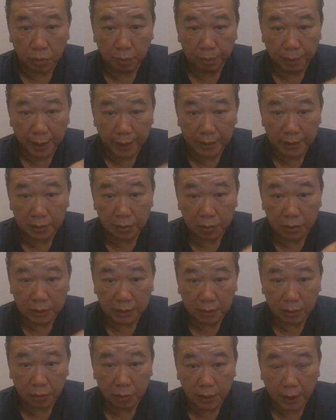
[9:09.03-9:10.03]
perish, no,
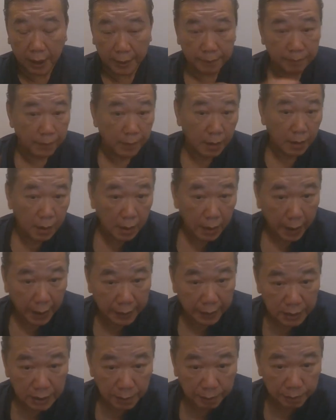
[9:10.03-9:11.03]
started to die, and
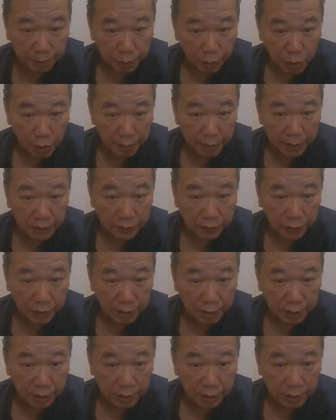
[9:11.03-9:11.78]
this a poor man's food.